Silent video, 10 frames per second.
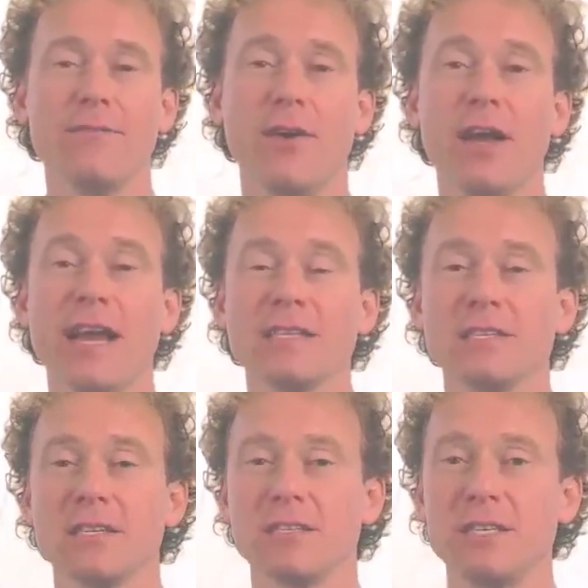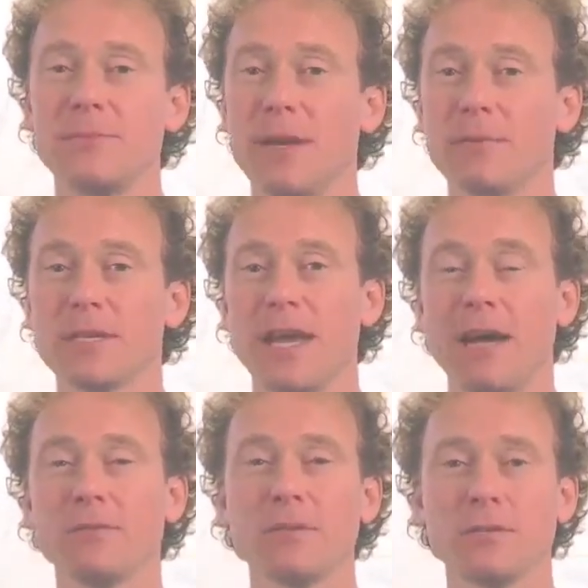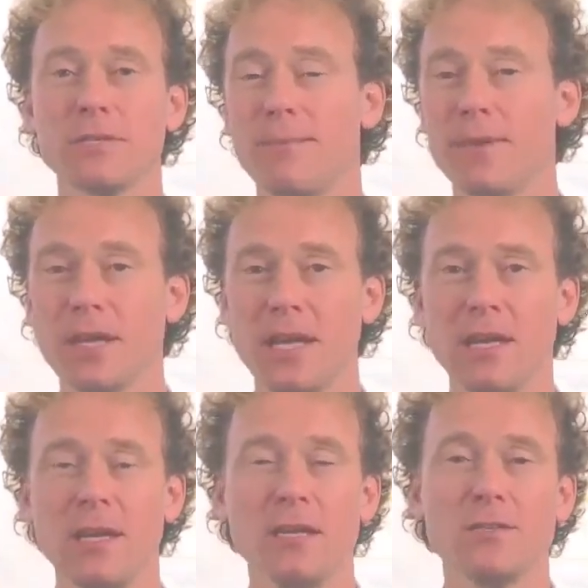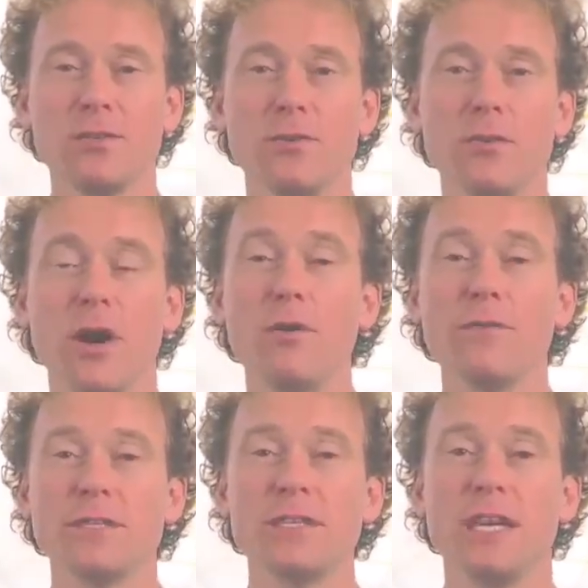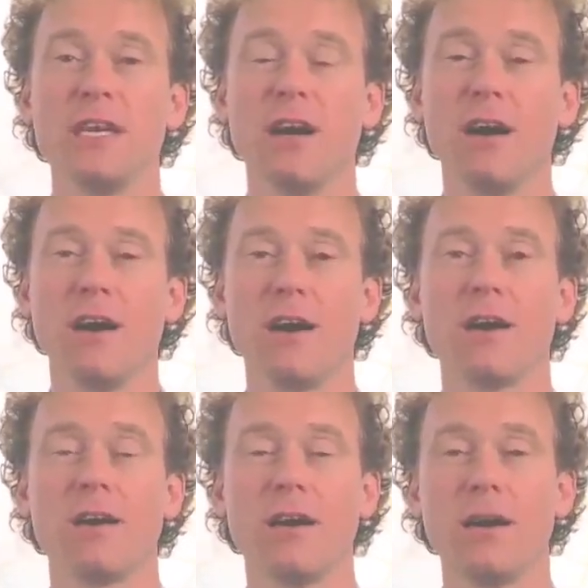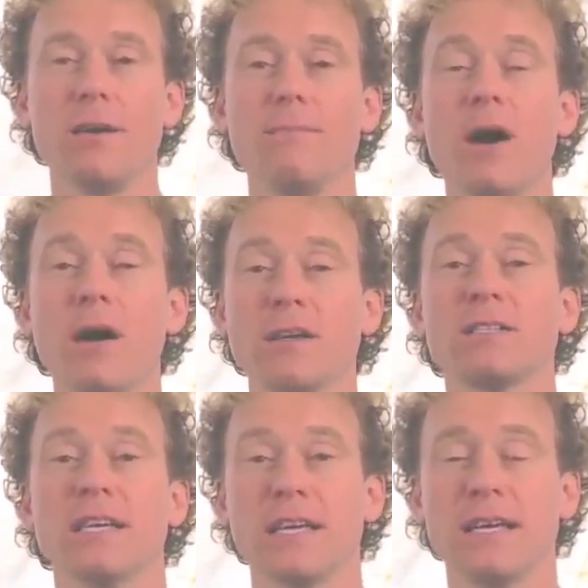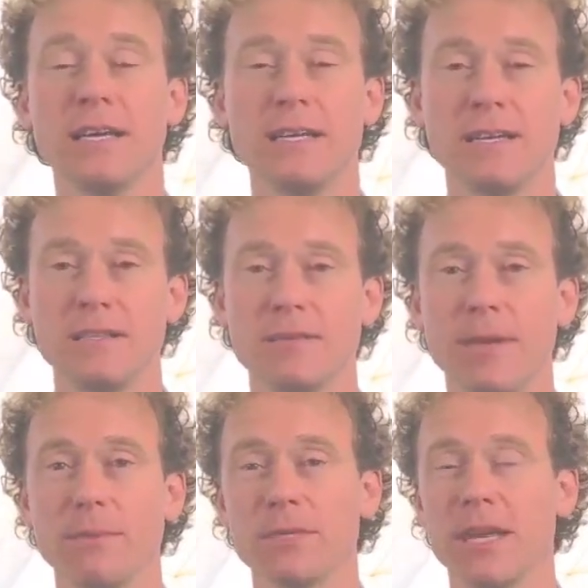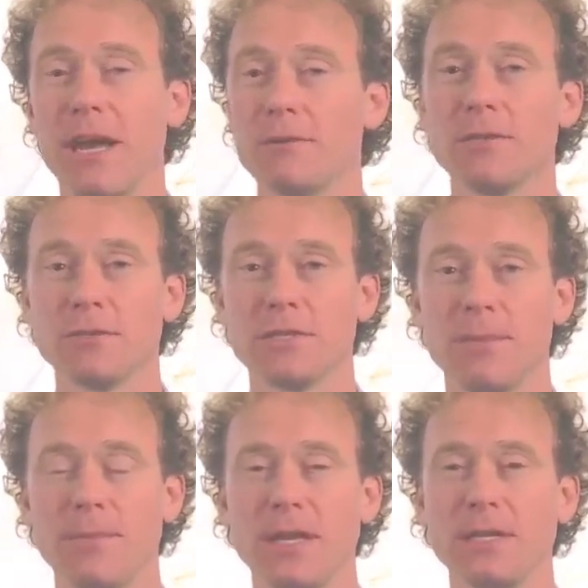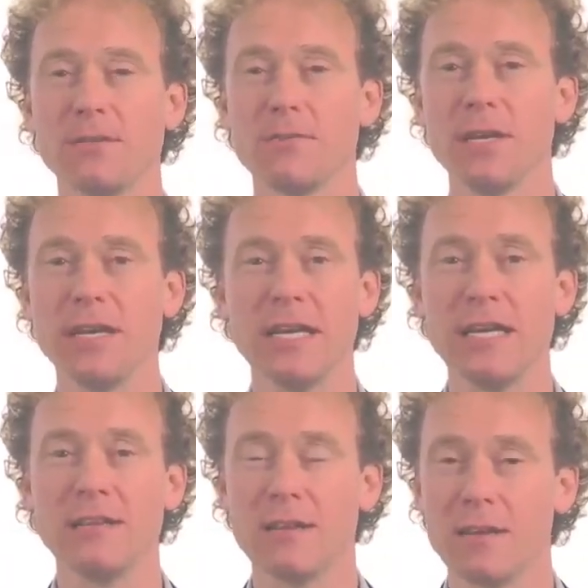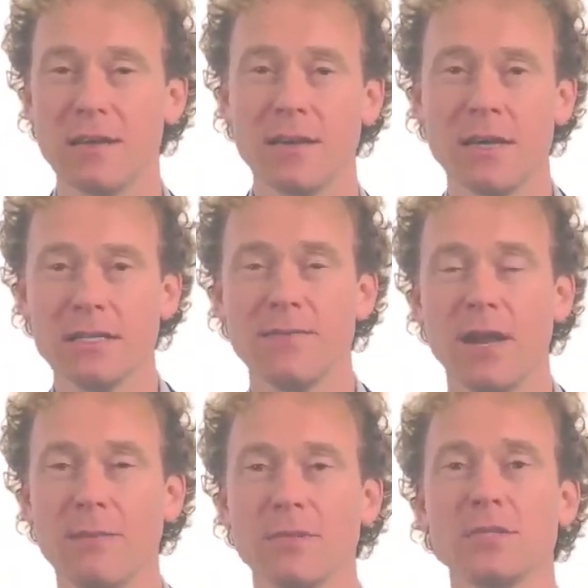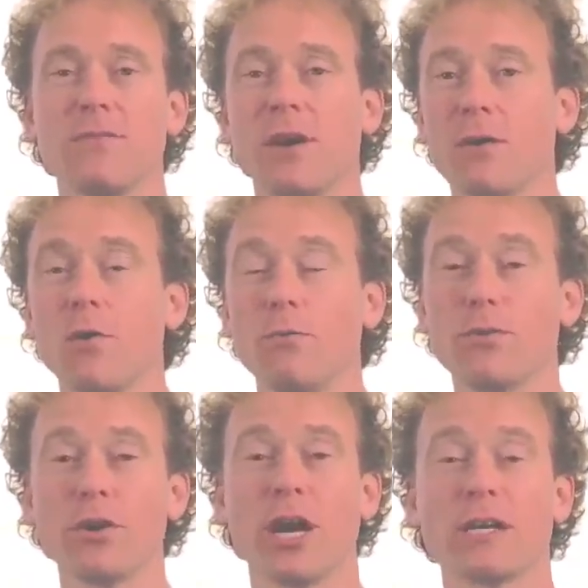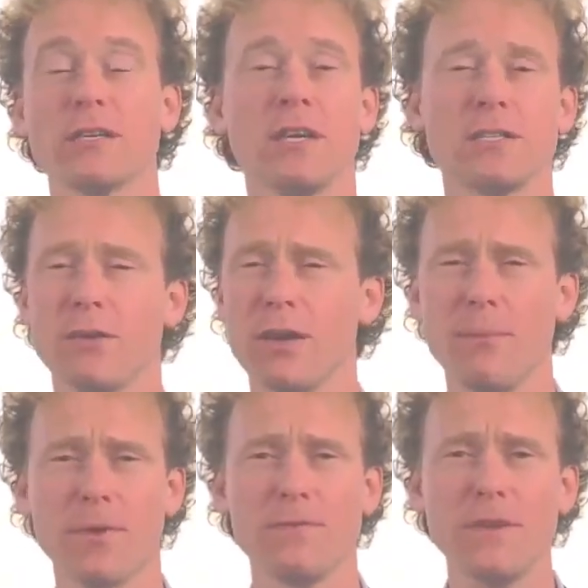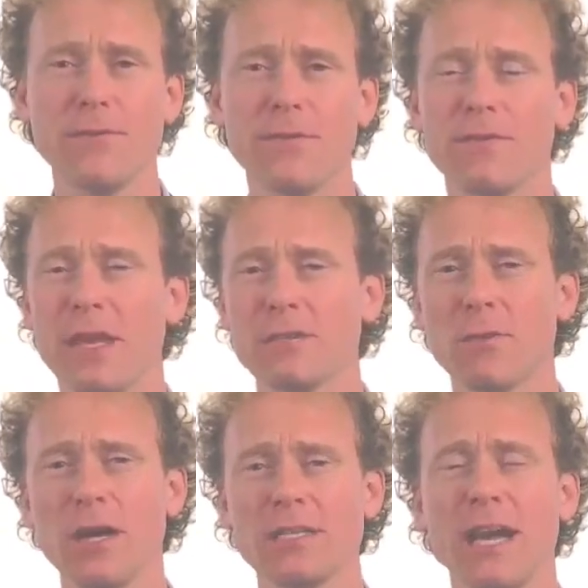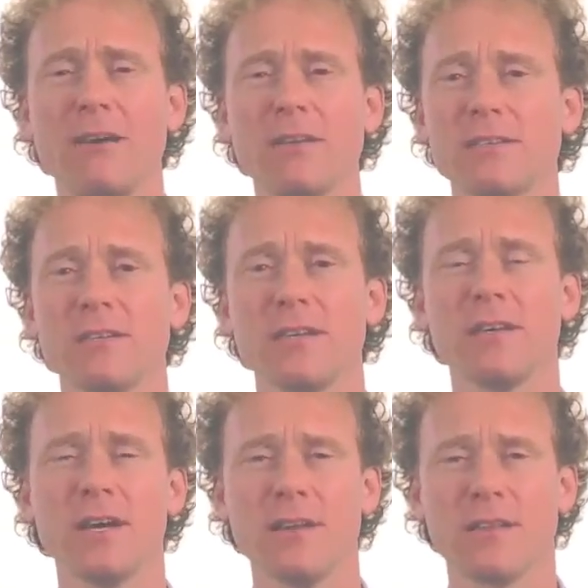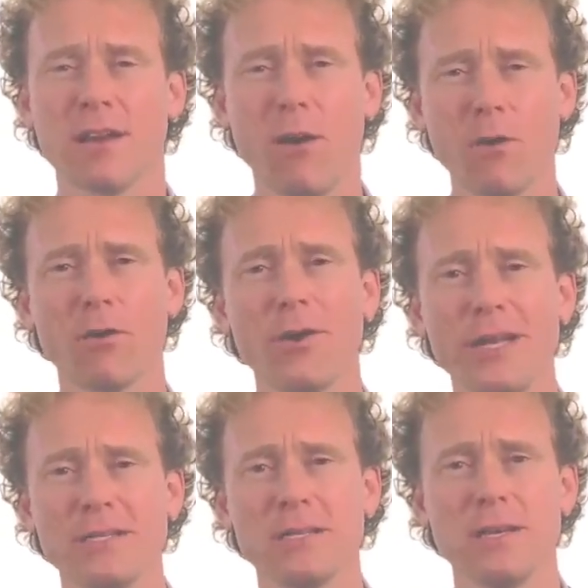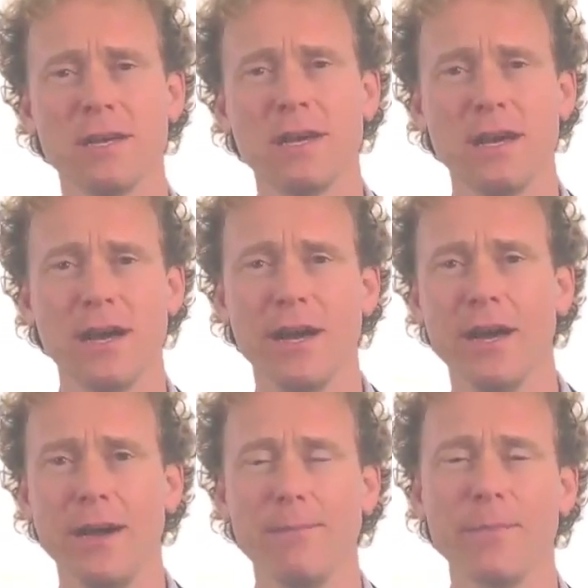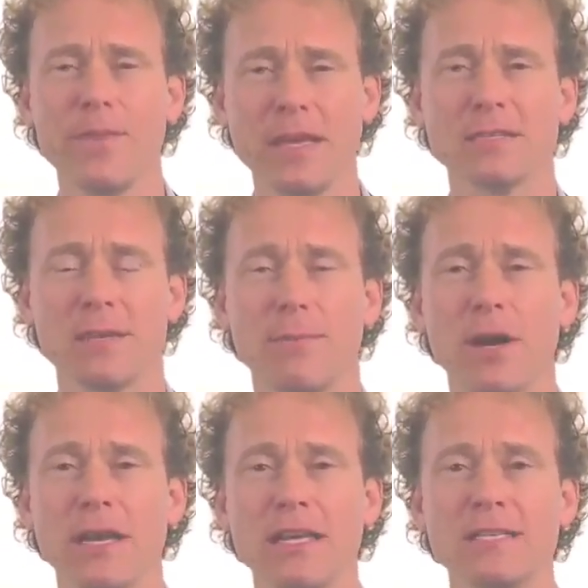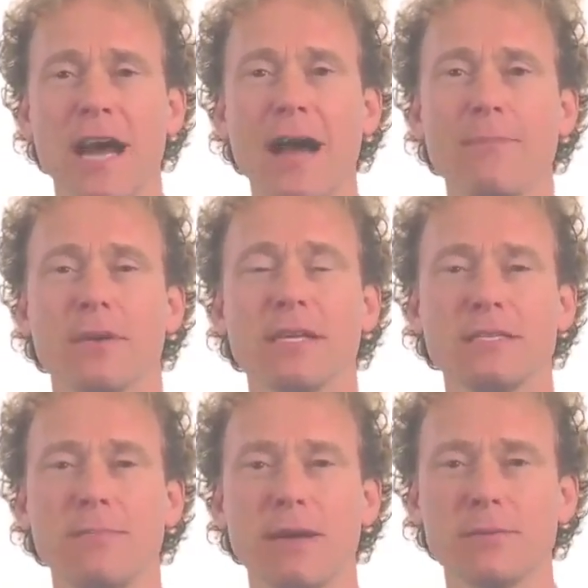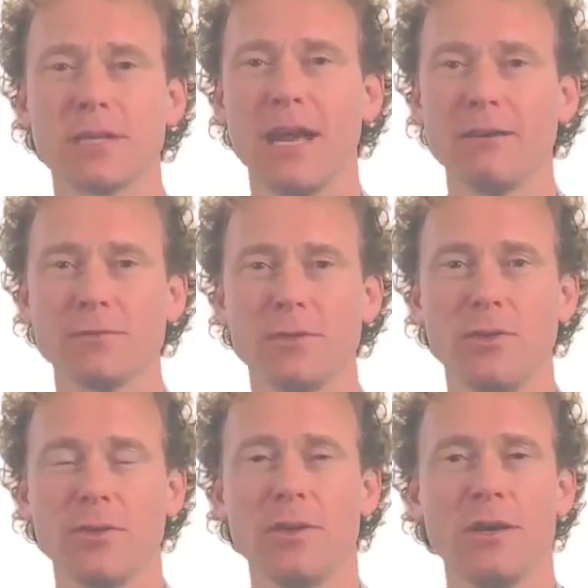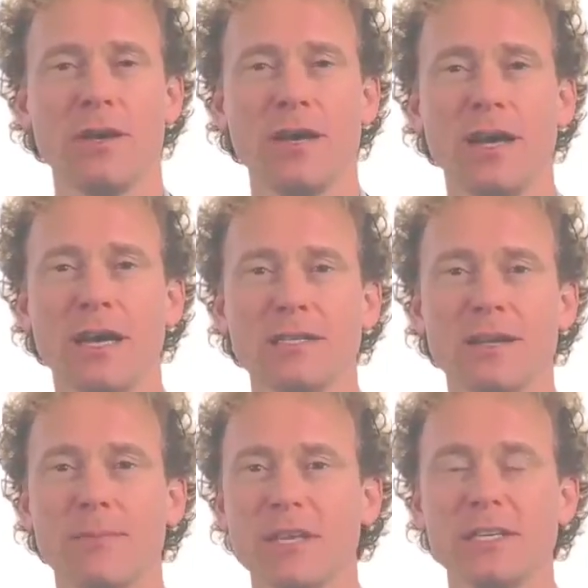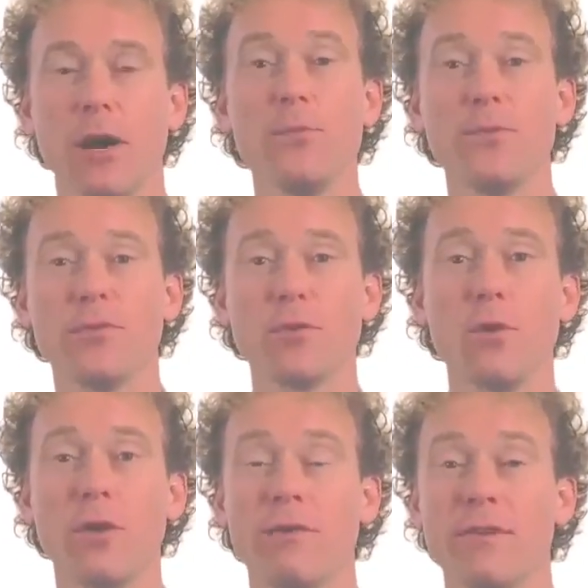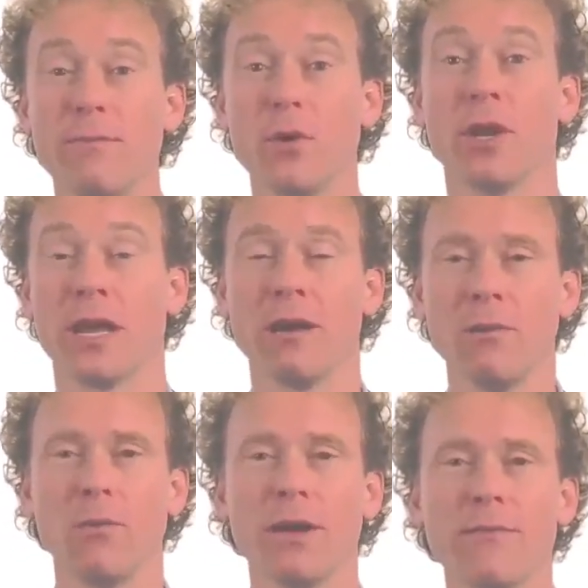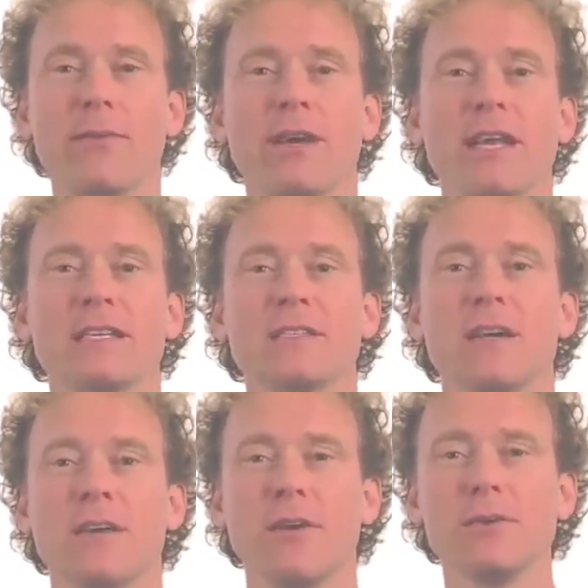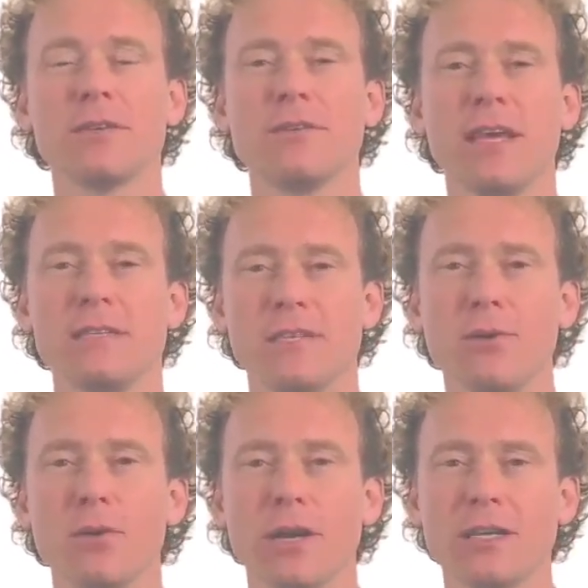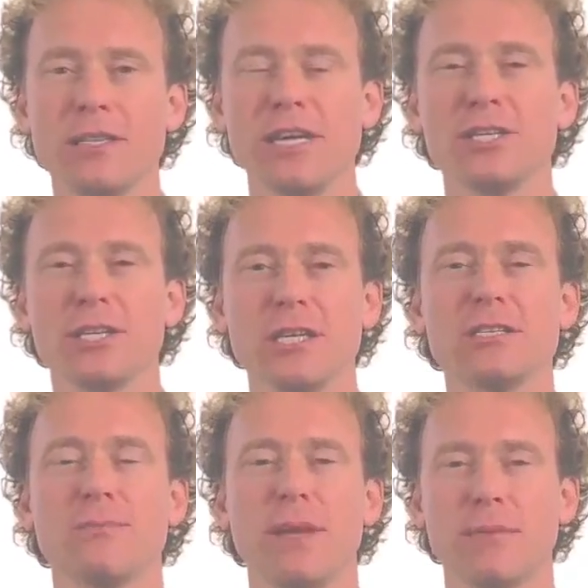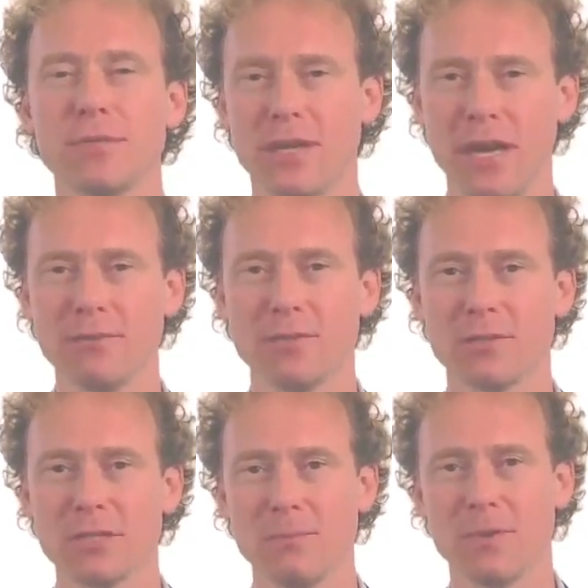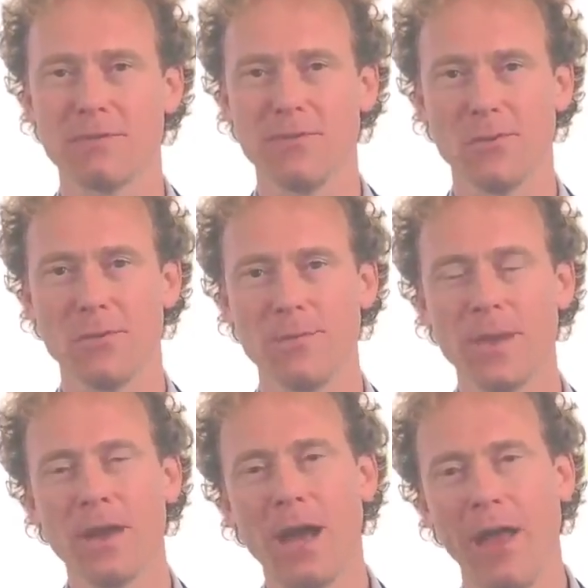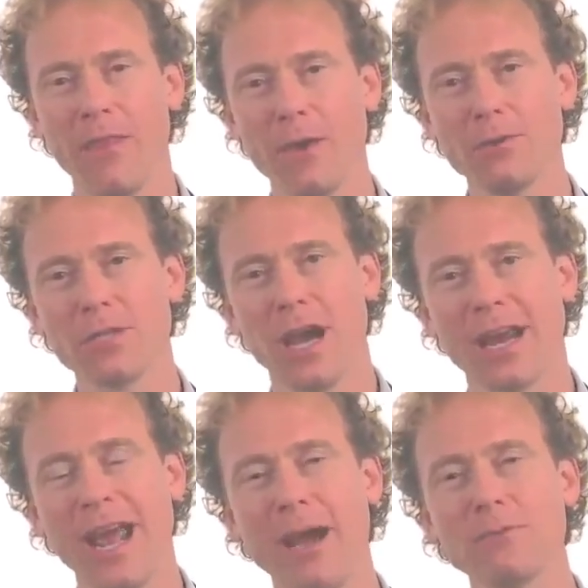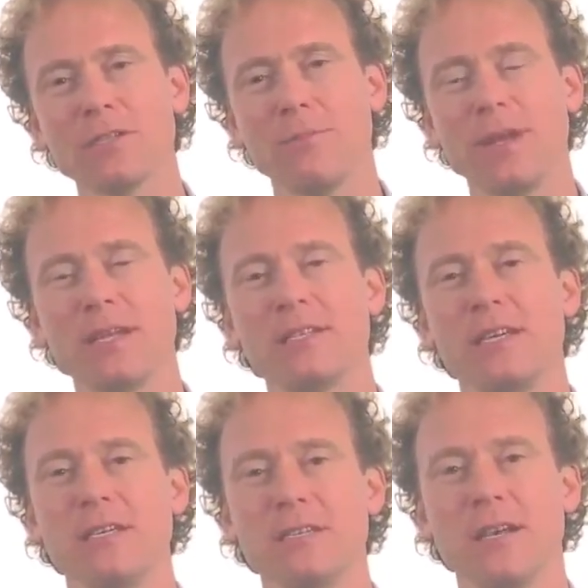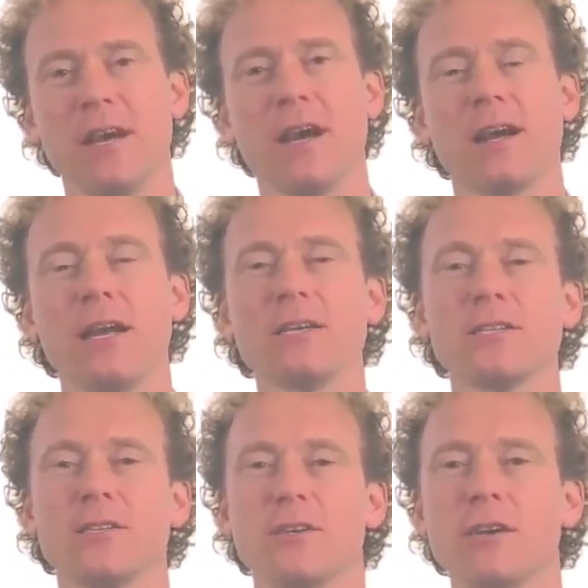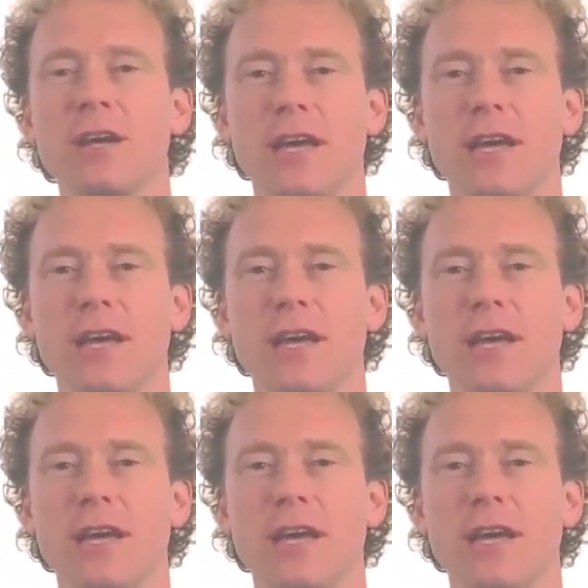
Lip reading: finances, needs to be able to count on somebody to oversee our marketing, needs to be able to count on somebody to really lead the development of our core product. So a number of different things right down into the concrete things that might need to happen. Needs to be able to count on somebody to open the door every morning. Whatever it is, those are things the organization needs to be able to count on someone for. And those accountabilities cluster